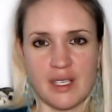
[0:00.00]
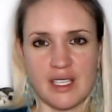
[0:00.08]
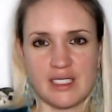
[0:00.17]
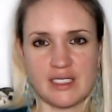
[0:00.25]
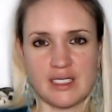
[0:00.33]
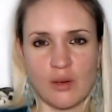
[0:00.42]
But
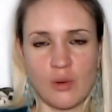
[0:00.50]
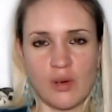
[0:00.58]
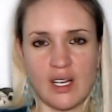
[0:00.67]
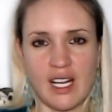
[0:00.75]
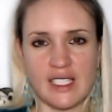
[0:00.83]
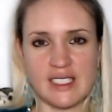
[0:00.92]
it's
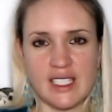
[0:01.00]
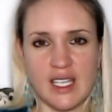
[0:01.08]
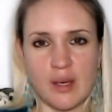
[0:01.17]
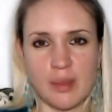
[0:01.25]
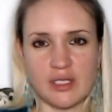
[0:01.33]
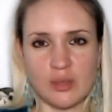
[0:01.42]
all an
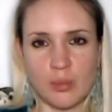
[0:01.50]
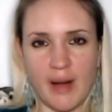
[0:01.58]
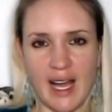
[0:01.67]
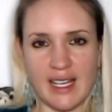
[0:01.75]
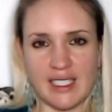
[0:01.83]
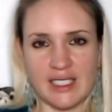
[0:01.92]
idea, because all
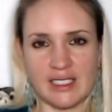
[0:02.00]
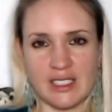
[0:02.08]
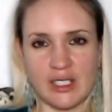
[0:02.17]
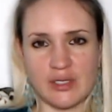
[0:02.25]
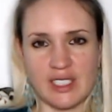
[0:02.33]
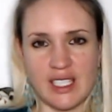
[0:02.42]
badness
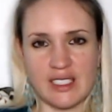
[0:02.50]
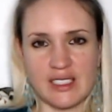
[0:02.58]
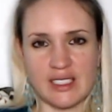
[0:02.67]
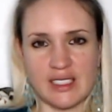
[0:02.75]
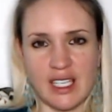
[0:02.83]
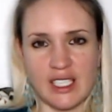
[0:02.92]
that you see
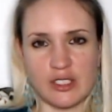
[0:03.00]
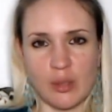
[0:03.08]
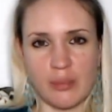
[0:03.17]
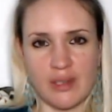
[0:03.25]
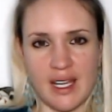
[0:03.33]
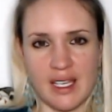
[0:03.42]
is inside
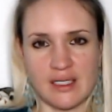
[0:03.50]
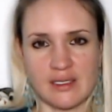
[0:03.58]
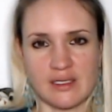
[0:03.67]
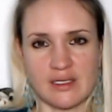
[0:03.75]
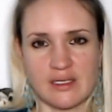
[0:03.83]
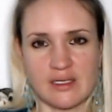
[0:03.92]
your
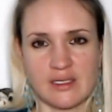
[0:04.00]
brain.